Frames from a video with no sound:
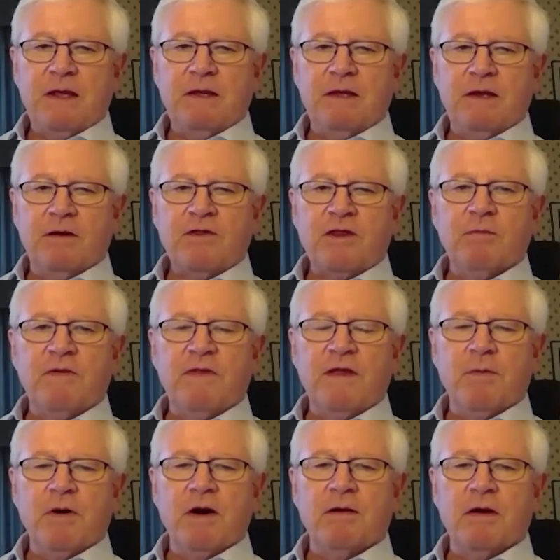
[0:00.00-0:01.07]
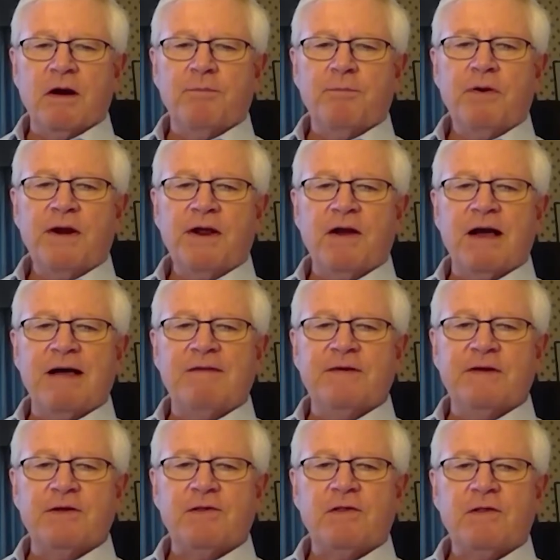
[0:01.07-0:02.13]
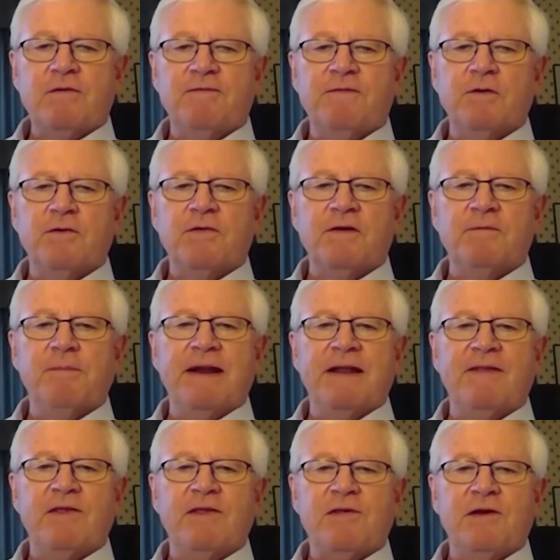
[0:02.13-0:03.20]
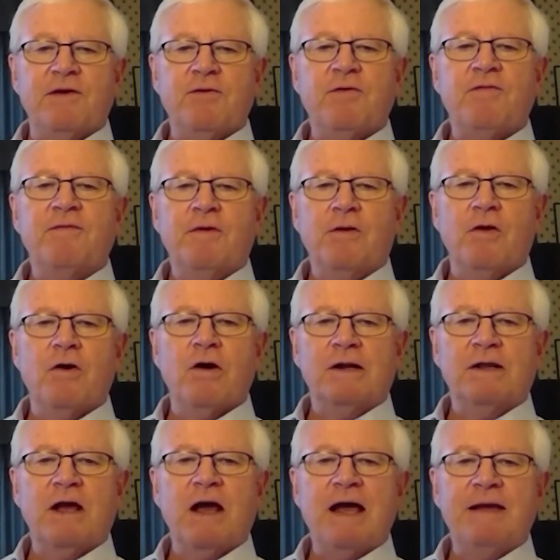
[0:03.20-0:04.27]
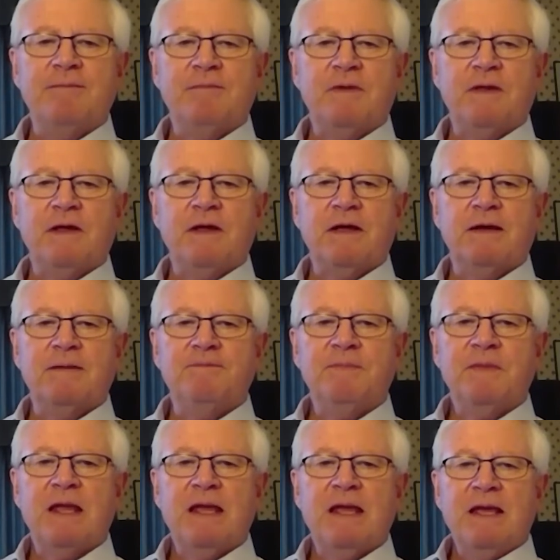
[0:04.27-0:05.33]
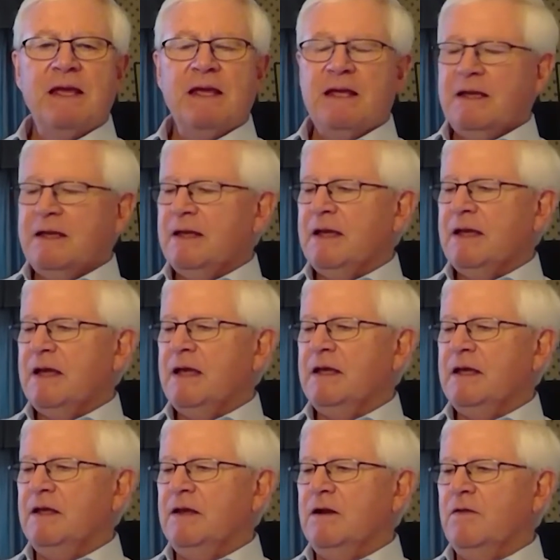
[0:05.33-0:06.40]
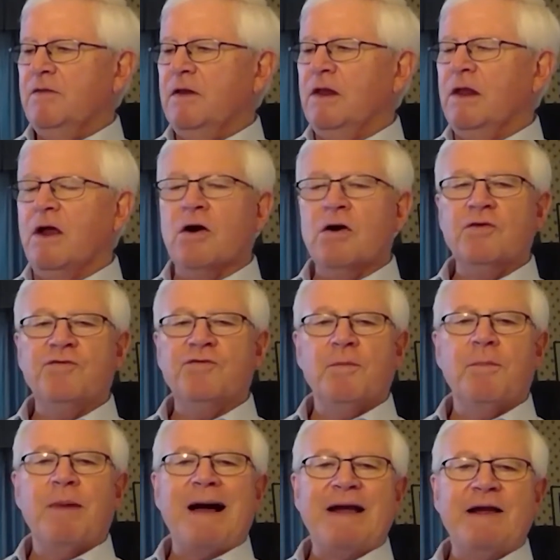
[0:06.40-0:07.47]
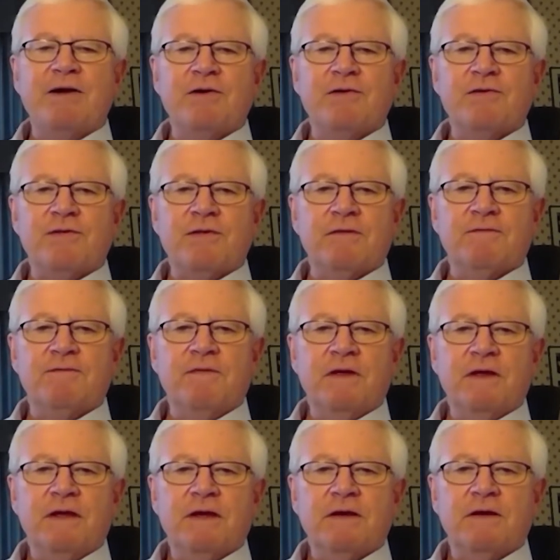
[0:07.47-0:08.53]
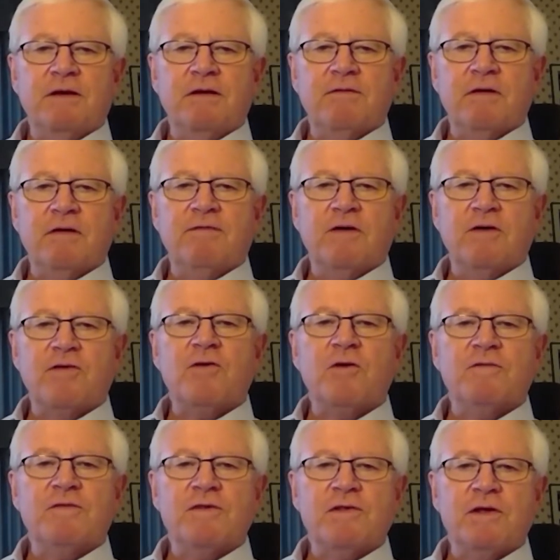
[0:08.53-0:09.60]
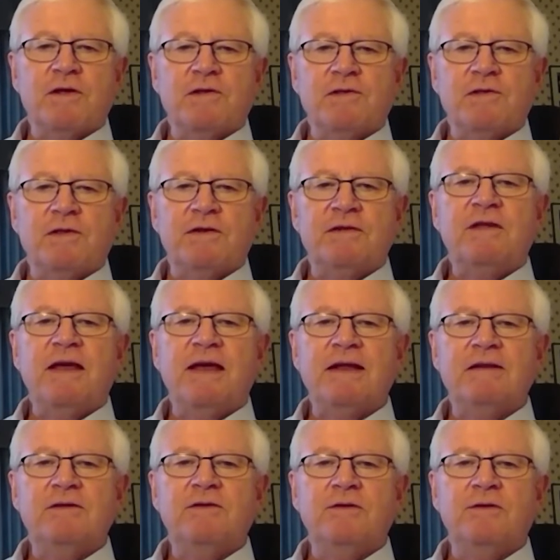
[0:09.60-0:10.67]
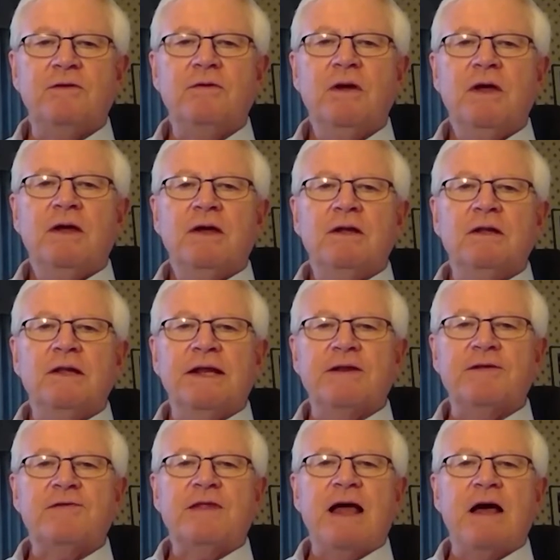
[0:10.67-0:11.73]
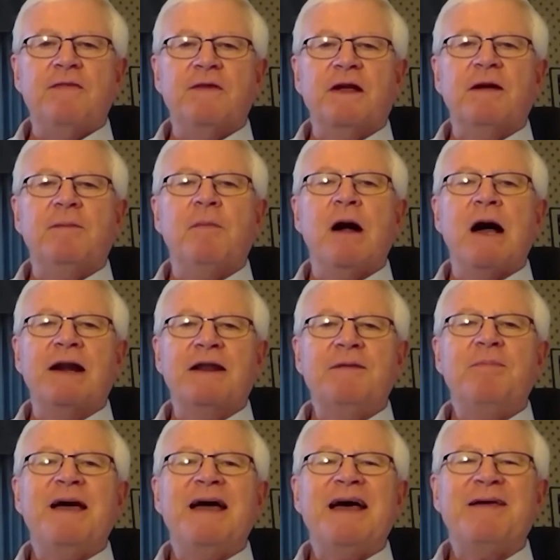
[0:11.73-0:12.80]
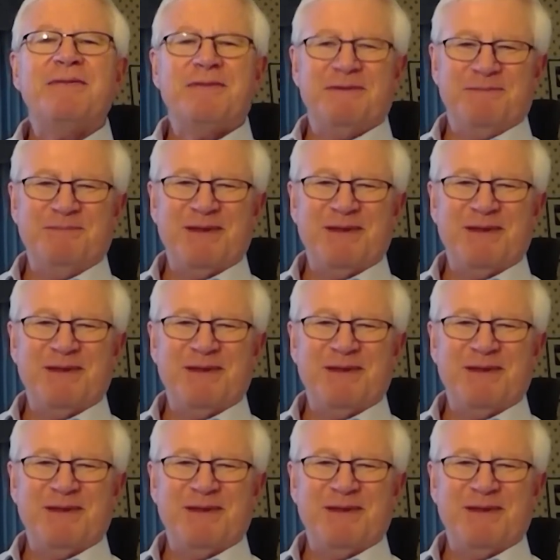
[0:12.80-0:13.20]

you know, some of them are, are pretty obvious. The folks that have been in this industry for a long time, um, uh, you know, the larger buyers of the uh, of our services uh, tend to lead us down the commodity path